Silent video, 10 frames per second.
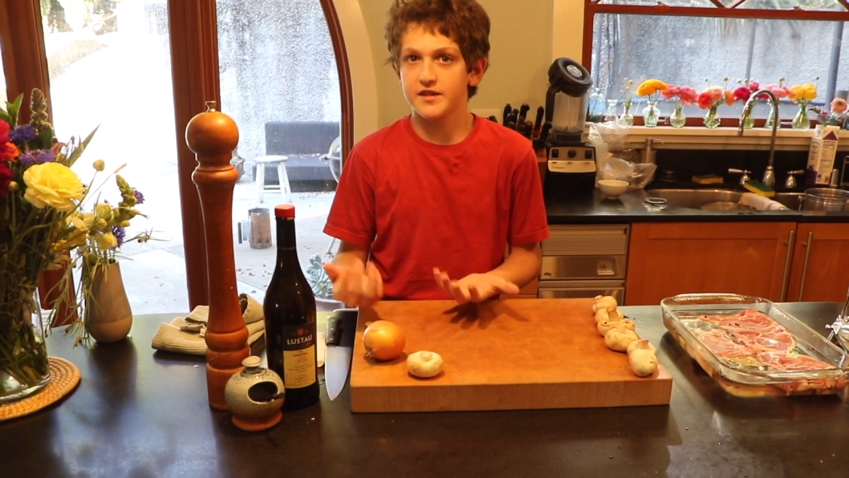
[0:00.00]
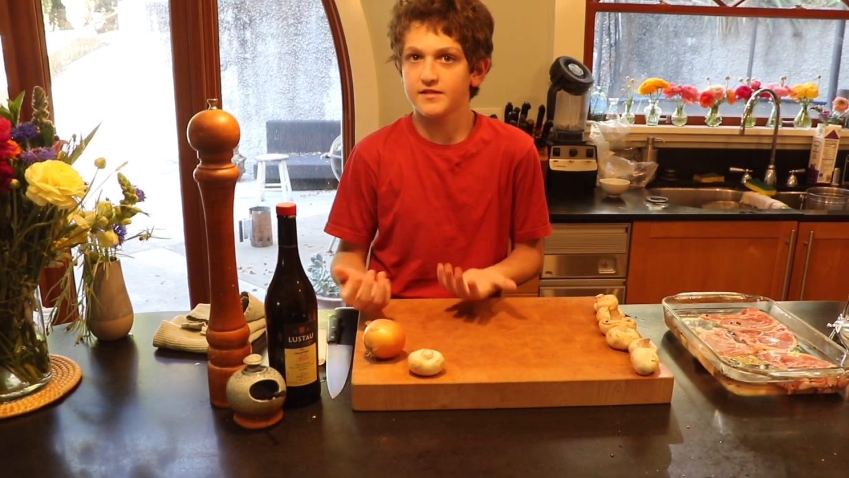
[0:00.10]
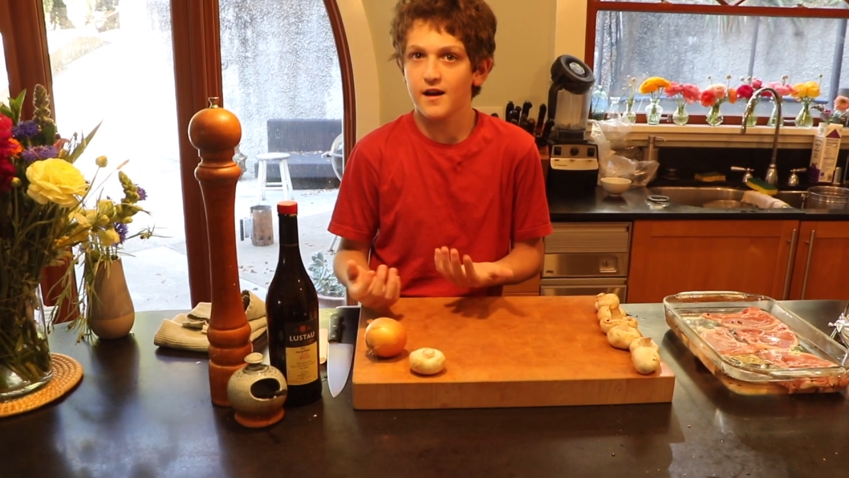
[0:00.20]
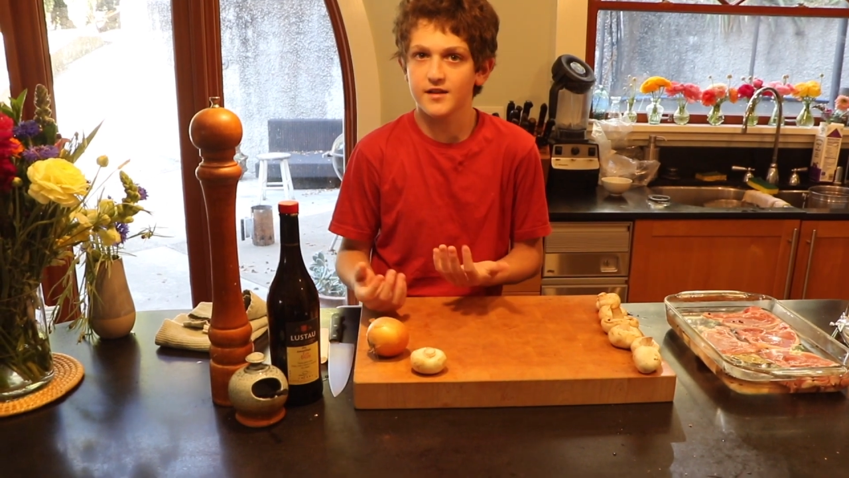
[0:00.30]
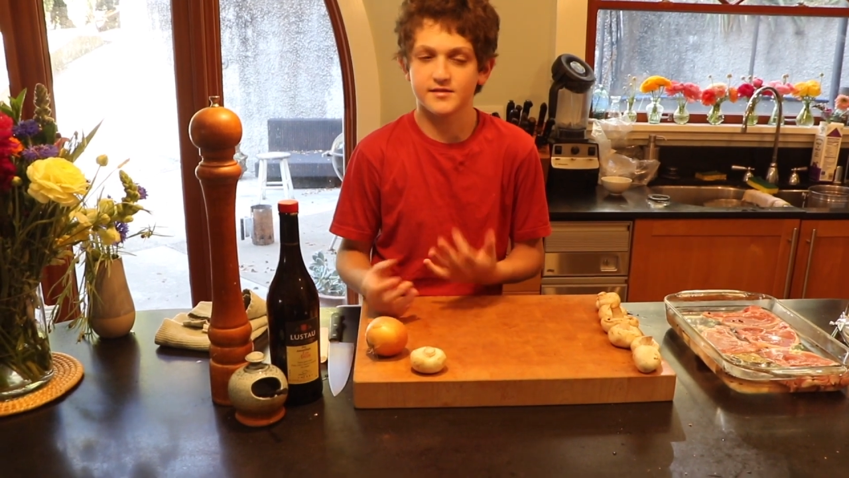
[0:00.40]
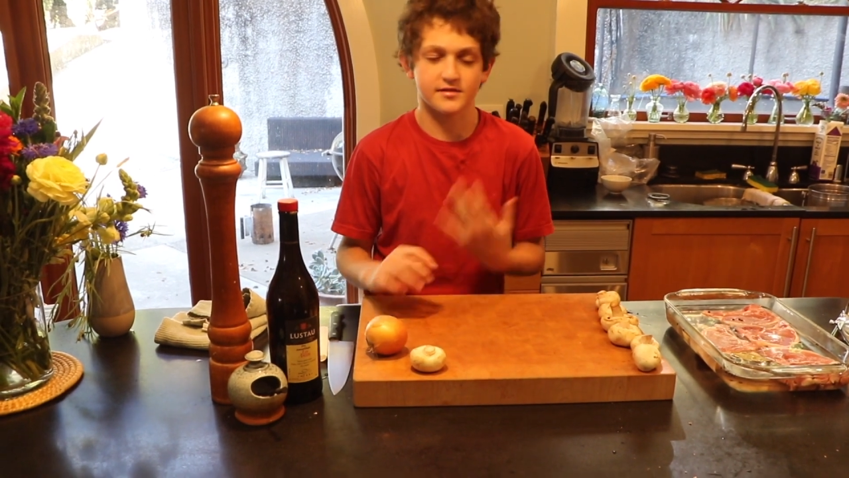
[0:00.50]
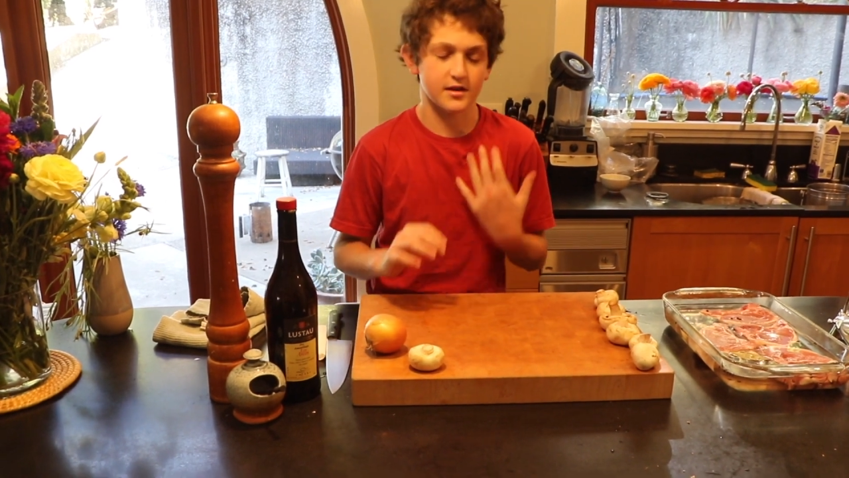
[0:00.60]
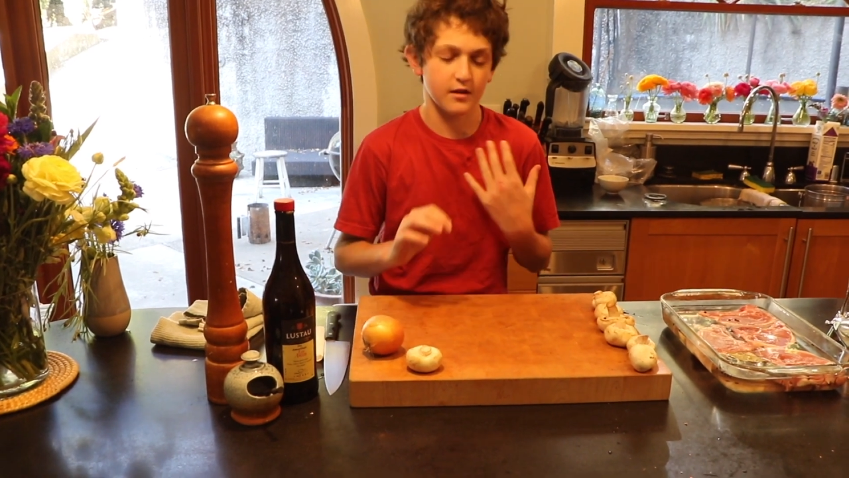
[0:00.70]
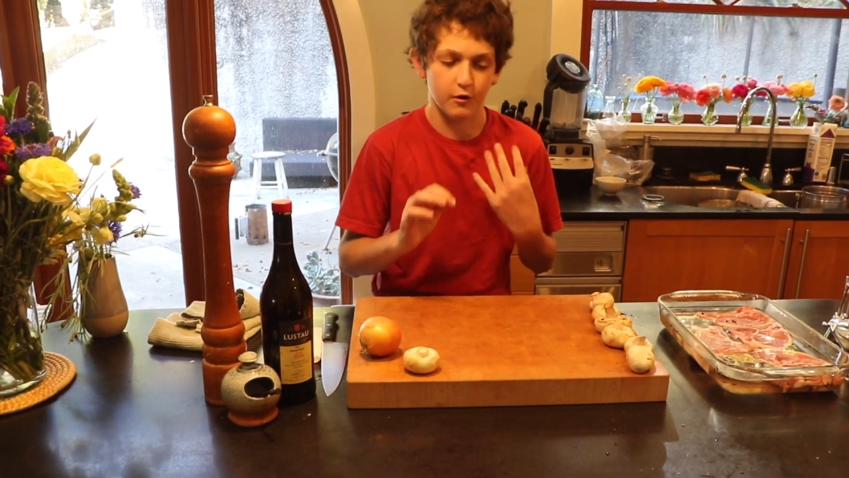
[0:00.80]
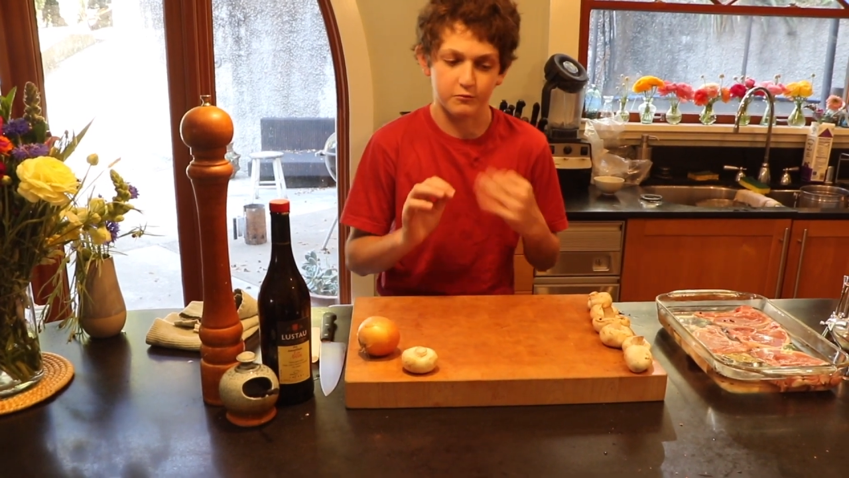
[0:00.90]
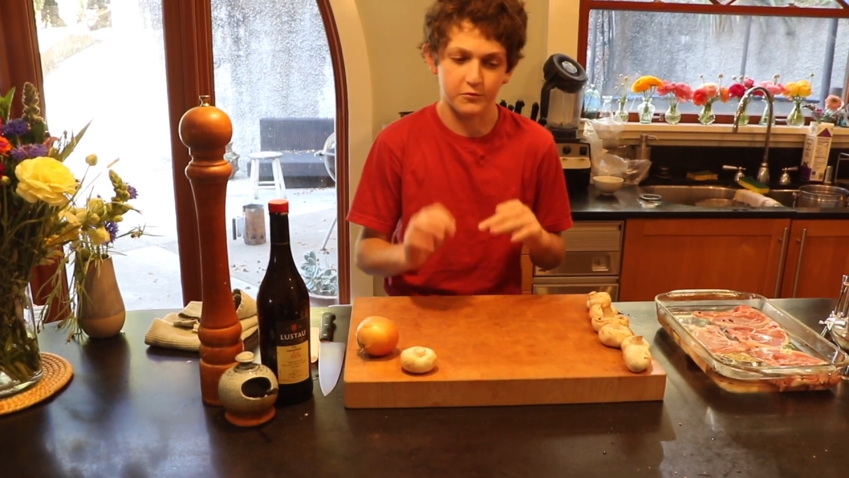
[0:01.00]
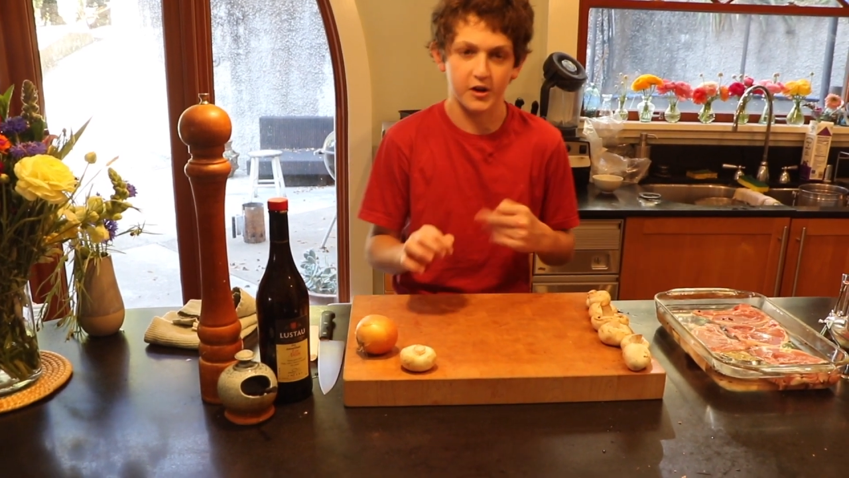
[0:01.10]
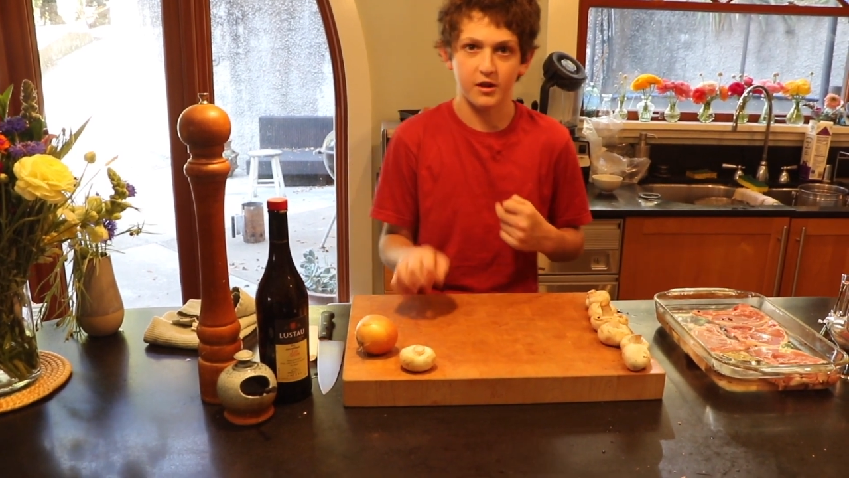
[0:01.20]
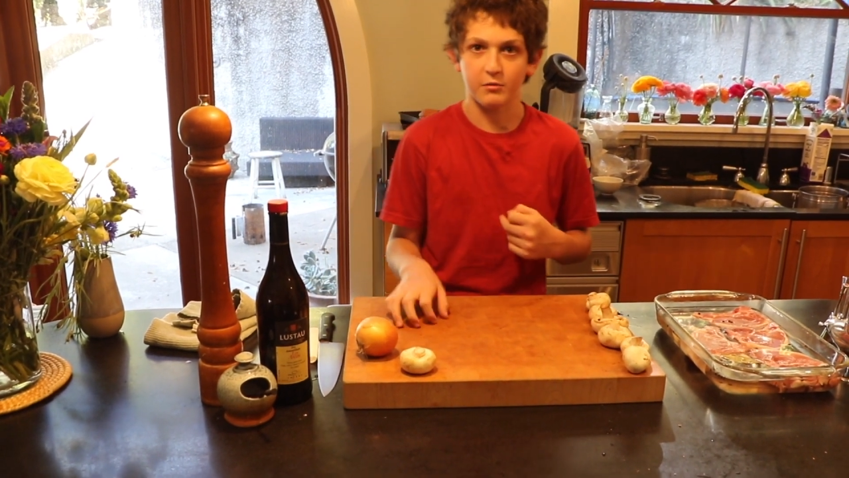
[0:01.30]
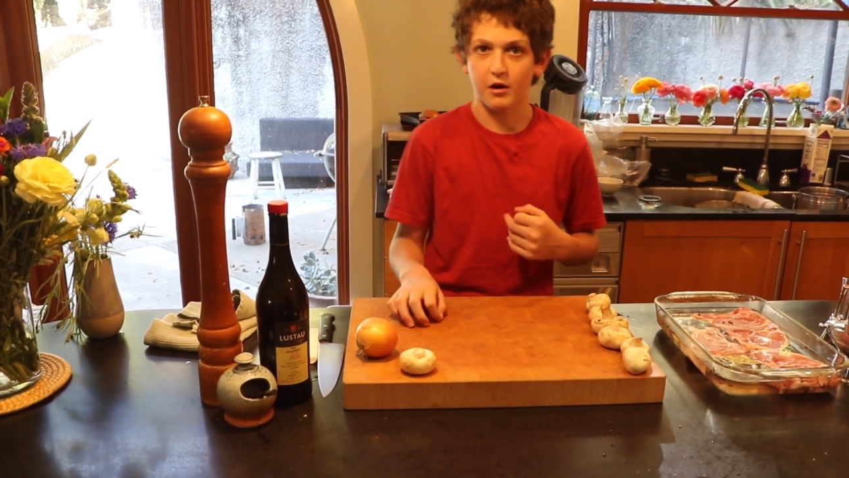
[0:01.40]
sauce that's gonna go
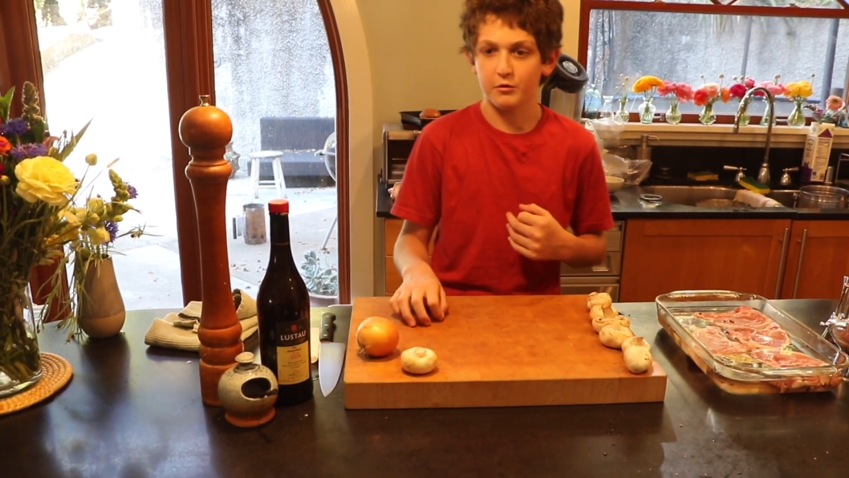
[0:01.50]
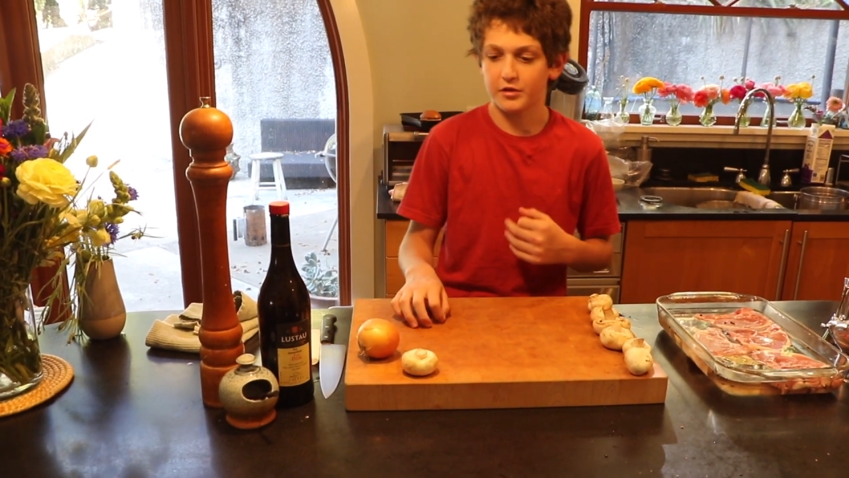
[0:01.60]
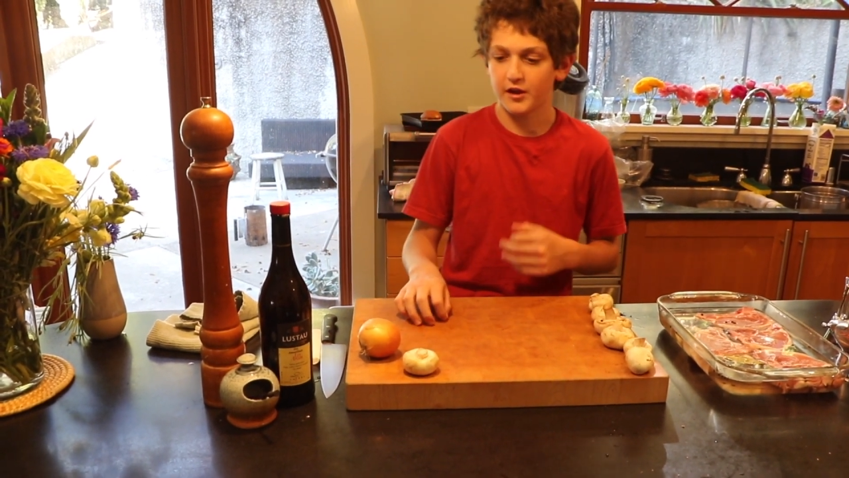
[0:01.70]
really well with